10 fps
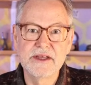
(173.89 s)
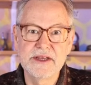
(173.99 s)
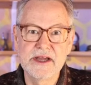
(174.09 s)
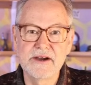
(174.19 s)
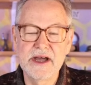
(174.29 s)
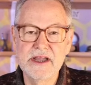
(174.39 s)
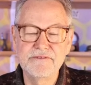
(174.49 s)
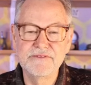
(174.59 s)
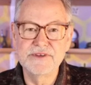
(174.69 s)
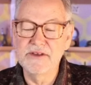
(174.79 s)
Now,
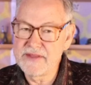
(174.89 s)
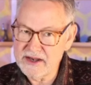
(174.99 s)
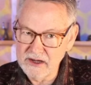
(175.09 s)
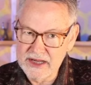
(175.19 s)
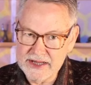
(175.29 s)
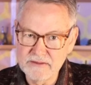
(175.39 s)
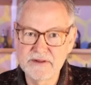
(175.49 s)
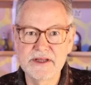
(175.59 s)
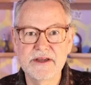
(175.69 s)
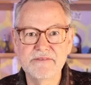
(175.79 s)
I've done that a lot,
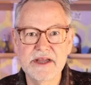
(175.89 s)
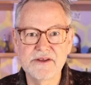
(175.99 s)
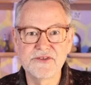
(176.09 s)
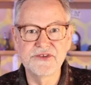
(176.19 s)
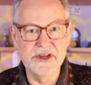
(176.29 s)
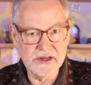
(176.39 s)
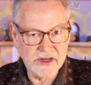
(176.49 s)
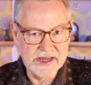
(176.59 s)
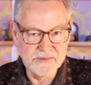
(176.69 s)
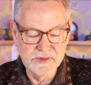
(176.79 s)
and I've gotten stung a
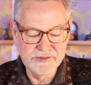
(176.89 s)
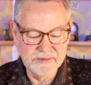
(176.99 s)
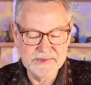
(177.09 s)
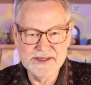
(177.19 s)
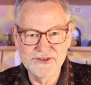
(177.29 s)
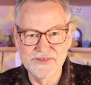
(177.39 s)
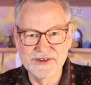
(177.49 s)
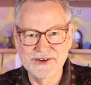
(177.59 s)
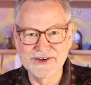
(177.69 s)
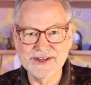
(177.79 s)
lot moving bees in the
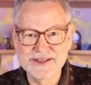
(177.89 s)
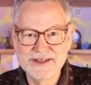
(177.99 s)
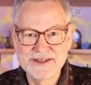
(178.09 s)
dark.